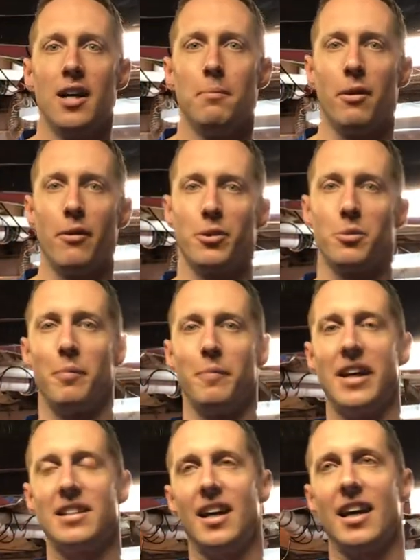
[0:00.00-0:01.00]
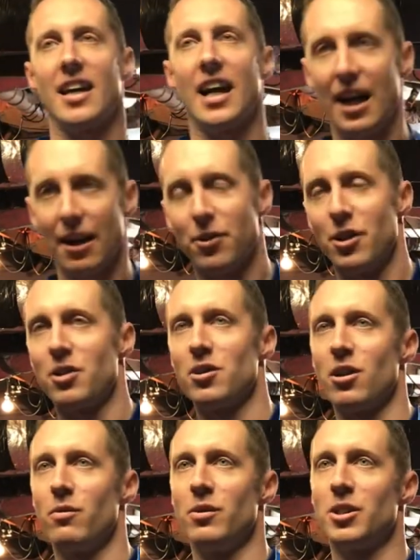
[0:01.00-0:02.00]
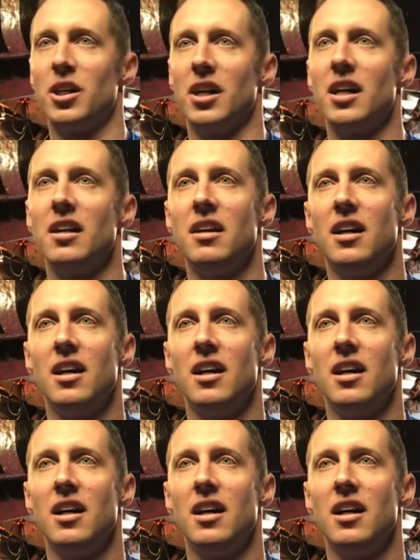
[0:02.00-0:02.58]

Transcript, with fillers: but it was when my attack after the serve was good